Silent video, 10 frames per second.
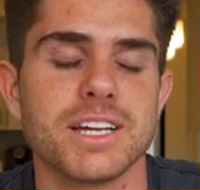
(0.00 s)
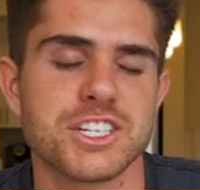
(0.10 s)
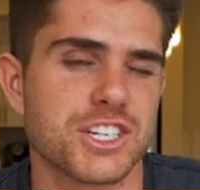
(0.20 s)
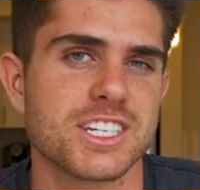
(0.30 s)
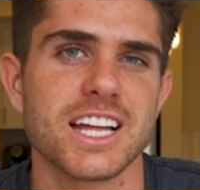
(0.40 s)
that's
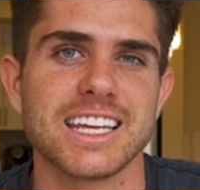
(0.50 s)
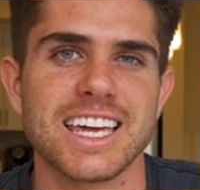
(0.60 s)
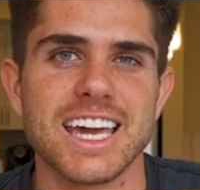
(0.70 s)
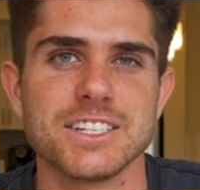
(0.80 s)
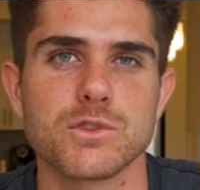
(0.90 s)
just not the
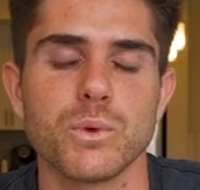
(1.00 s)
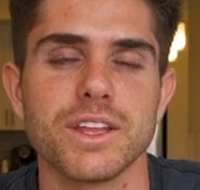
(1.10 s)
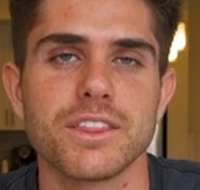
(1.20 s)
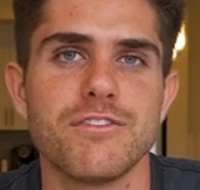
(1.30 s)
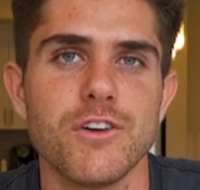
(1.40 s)
case
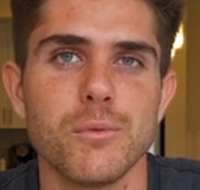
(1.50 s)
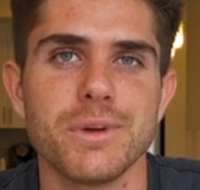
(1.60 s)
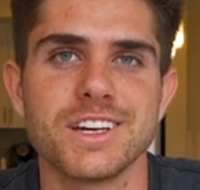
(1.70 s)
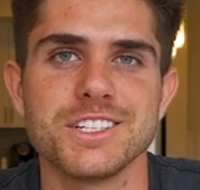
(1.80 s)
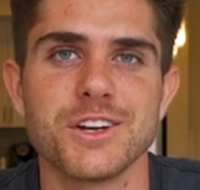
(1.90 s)
with film
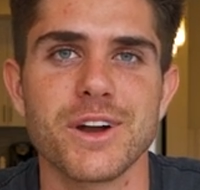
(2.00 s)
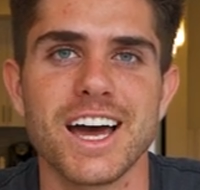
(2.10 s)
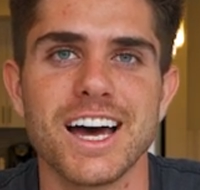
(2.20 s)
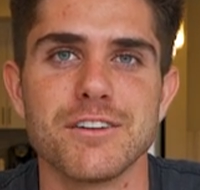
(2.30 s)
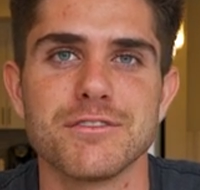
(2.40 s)
because you don't
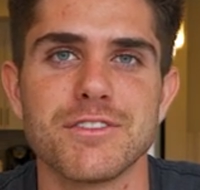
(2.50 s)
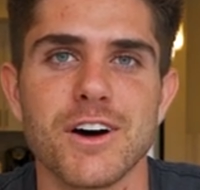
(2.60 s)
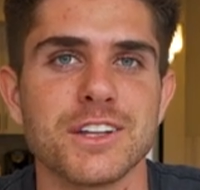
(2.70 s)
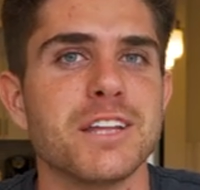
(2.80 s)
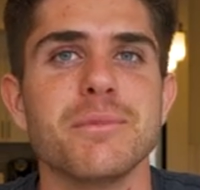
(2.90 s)
have
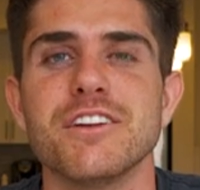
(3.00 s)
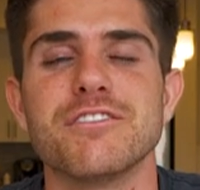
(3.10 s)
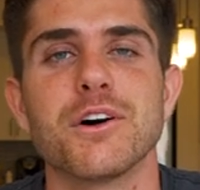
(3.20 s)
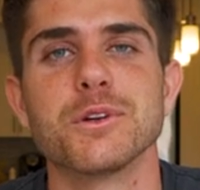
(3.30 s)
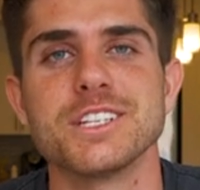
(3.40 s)
unlimited
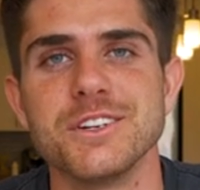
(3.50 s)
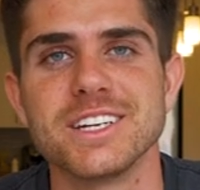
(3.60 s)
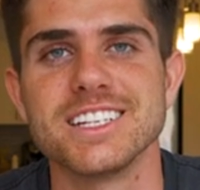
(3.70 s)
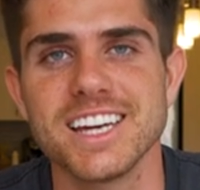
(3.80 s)
photos that you can